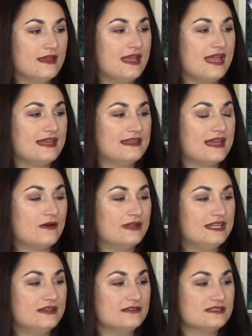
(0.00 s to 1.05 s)
And now
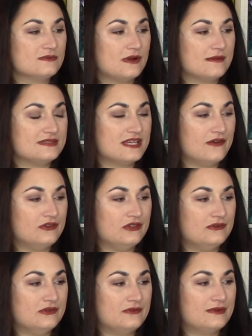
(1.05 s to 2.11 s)
here is where I'm telling
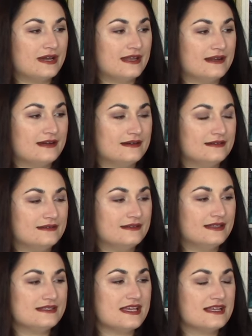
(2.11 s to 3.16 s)
you, you've gotta,
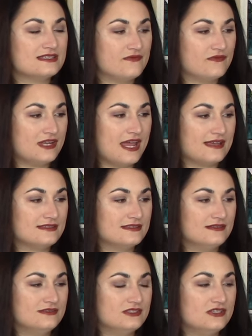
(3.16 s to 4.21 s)
it takes some finesse
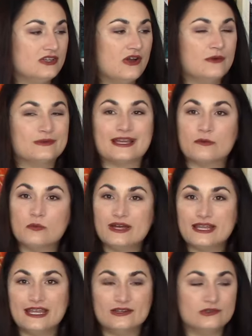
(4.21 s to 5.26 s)
to know like what
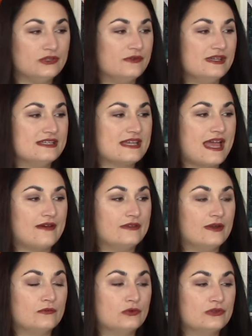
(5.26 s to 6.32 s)
angle you need to have
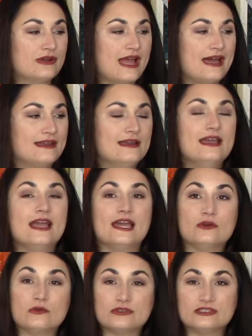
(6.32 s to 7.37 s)
that ruler at
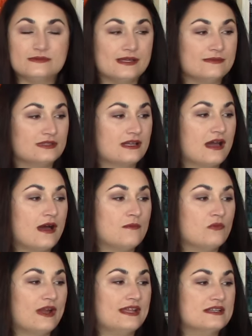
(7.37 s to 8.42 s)
in order to be able to come
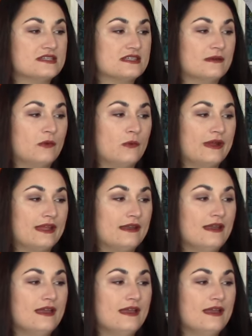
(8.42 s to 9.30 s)
right into the point.